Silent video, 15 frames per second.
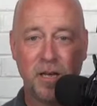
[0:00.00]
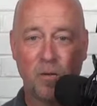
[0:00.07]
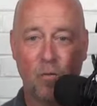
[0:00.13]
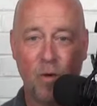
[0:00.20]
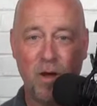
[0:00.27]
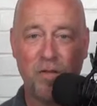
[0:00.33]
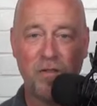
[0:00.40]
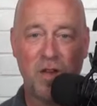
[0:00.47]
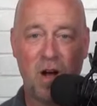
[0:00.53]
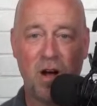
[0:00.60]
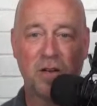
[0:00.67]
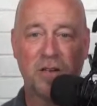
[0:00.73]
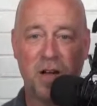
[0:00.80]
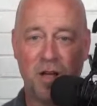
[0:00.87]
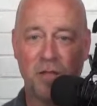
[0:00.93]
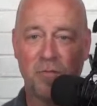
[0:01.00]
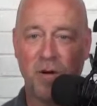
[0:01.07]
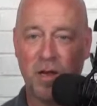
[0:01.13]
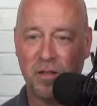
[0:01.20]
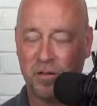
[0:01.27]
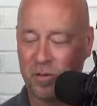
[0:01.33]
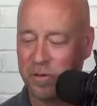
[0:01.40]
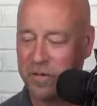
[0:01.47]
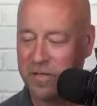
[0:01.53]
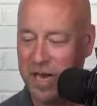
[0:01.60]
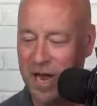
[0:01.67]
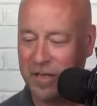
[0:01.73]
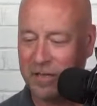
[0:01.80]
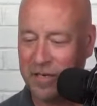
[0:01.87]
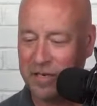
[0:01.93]
We've talked all the way through
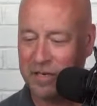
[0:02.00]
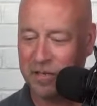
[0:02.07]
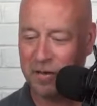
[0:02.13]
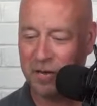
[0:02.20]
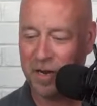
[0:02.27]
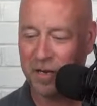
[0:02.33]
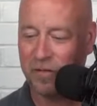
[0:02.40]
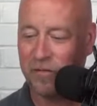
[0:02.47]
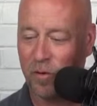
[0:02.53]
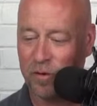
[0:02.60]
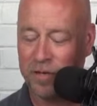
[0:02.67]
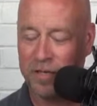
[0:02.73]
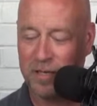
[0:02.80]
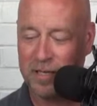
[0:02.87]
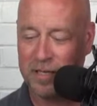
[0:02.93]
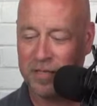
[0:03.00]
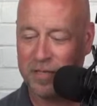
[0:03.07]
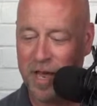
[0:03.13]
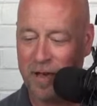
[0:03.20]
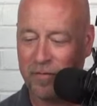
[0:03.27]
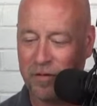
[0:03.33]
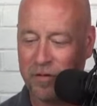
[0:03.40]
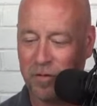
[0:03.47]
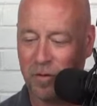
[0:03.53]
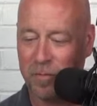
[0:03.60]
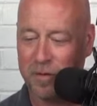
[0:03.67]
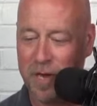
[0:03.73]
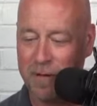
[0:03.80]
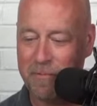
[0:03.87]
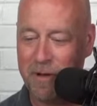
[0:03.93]
Southeastern. Unfortunately, the Savage Storm
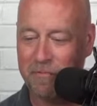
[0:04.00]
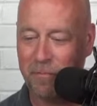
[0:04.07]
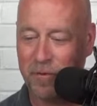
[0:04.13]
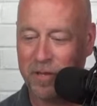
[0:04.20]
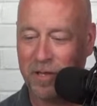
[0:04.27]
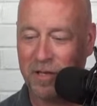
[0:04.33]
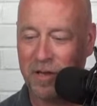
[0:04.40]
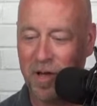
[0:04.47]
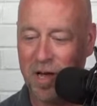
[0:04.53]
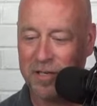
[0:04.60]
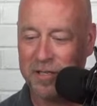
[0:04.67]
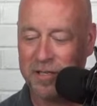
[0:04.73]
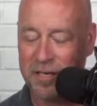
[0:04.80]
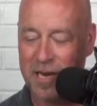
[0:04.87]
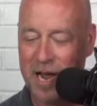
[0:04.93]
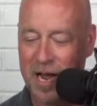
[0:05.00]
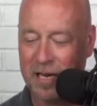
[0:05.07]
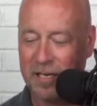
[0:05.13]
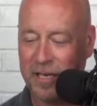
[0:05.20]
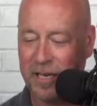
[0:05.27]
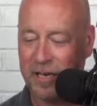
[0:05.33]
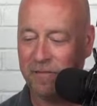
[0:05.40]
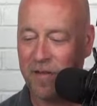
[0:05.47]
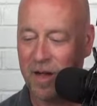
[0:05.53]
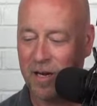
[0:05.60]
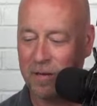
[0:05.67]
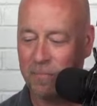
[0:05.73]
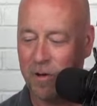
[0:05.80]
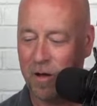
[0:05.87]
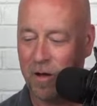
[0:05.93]
come up with a loss tonight in
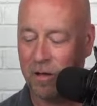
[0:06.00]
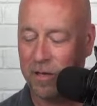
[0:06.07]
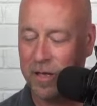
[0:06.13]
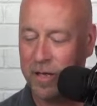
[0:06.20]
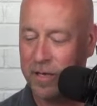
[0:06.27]
volleyball.